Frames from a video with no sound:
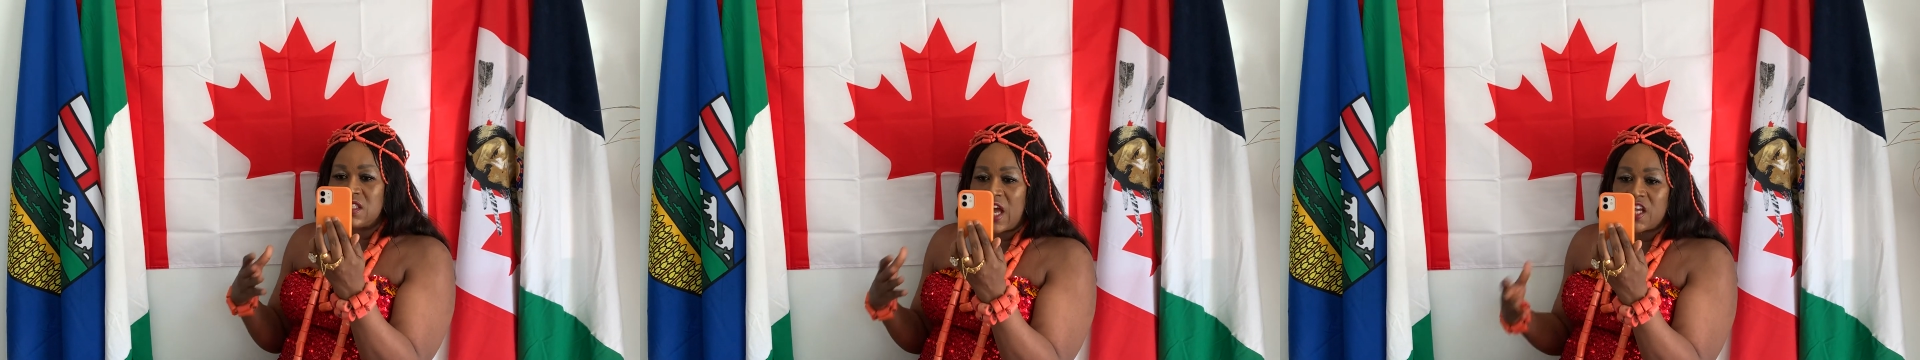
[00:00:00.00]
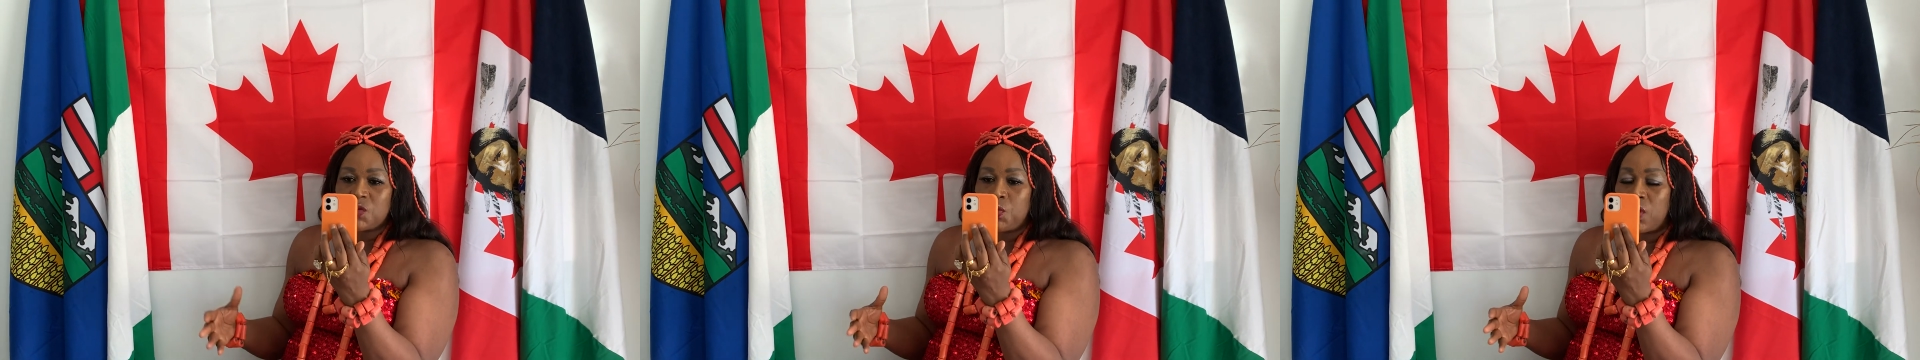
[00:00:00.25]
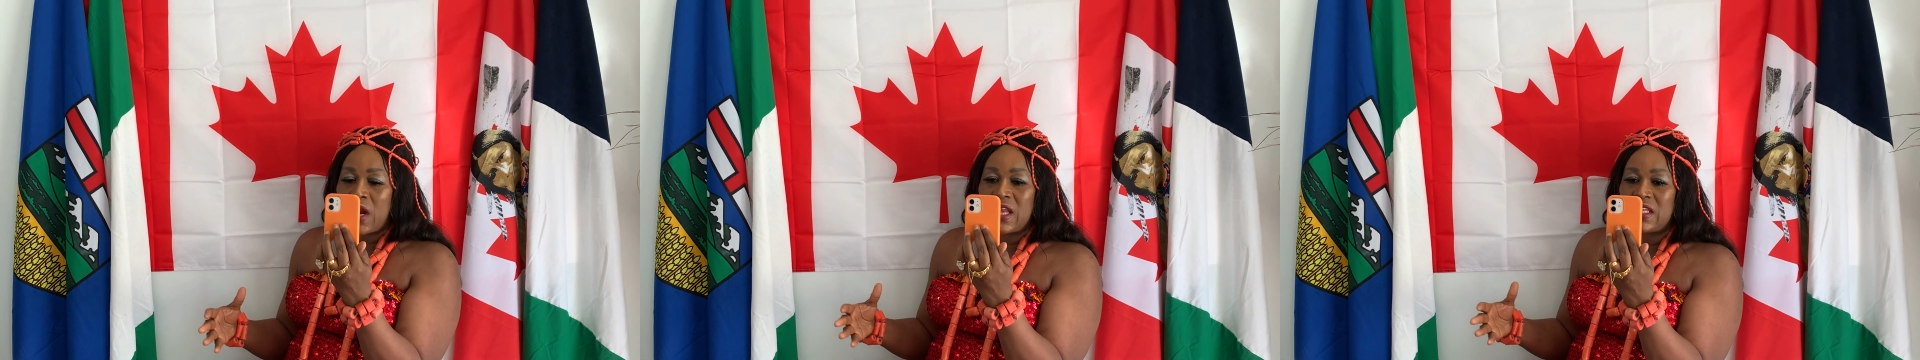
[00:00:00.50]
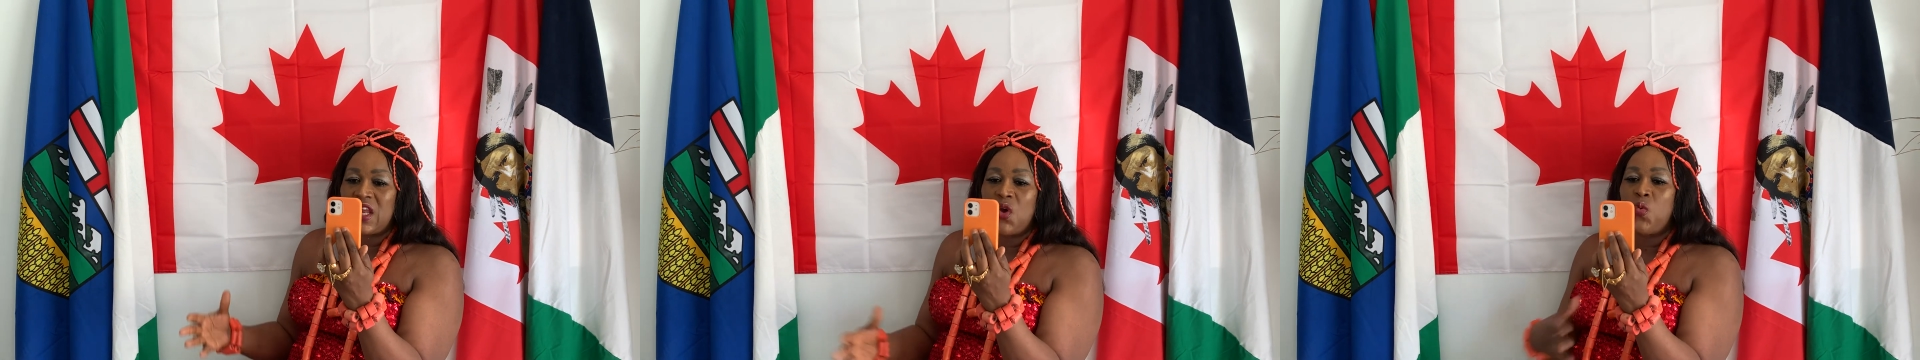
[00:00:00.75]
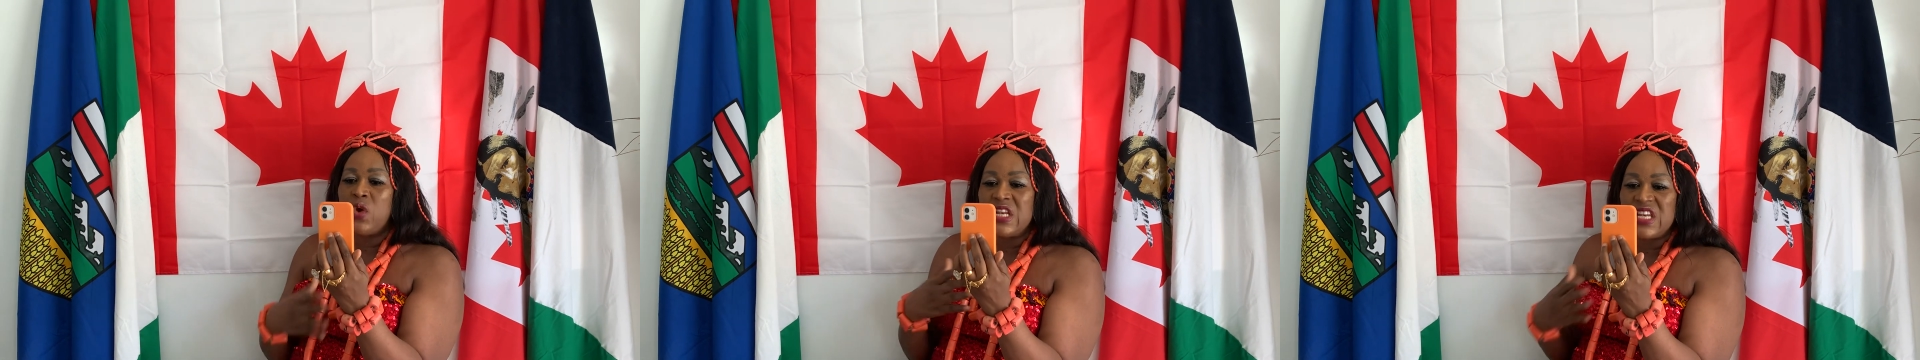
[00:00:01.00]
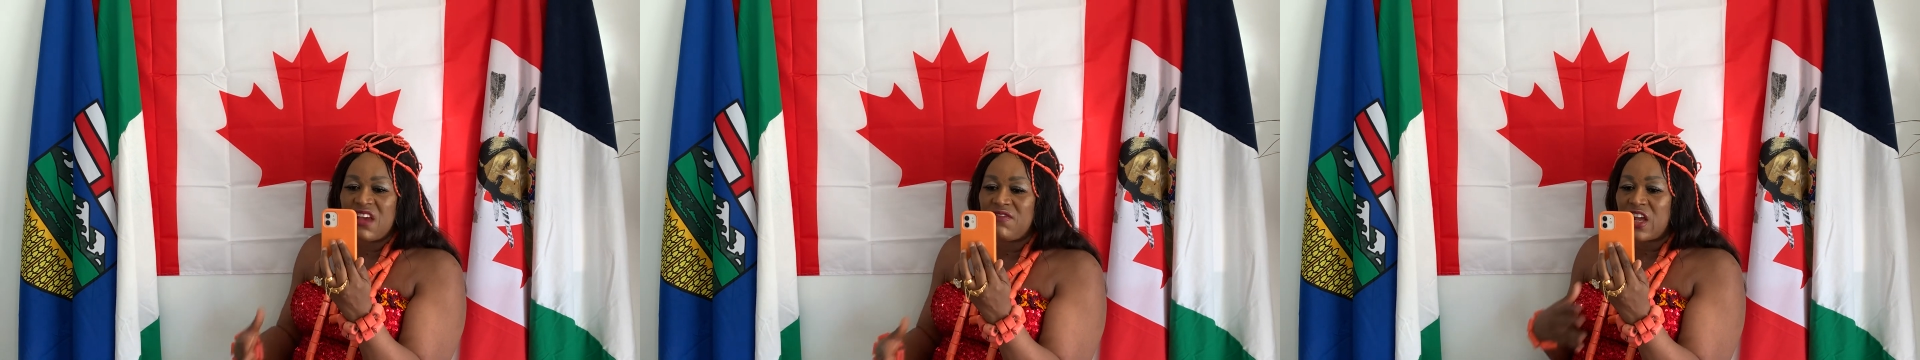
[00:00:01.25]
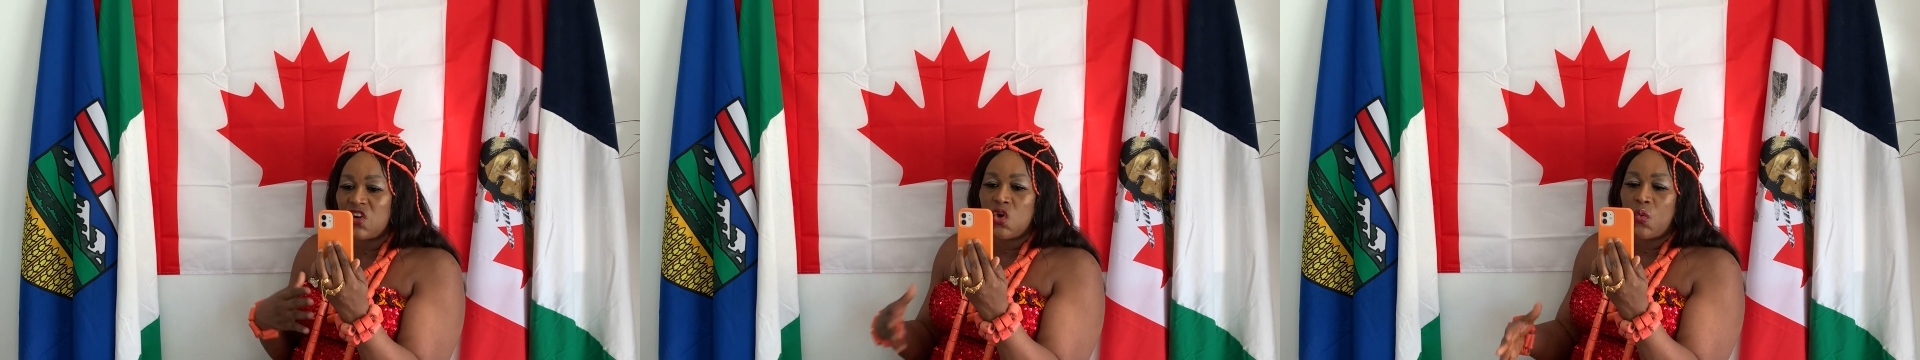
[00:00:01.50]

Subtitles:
diaspora, they will never know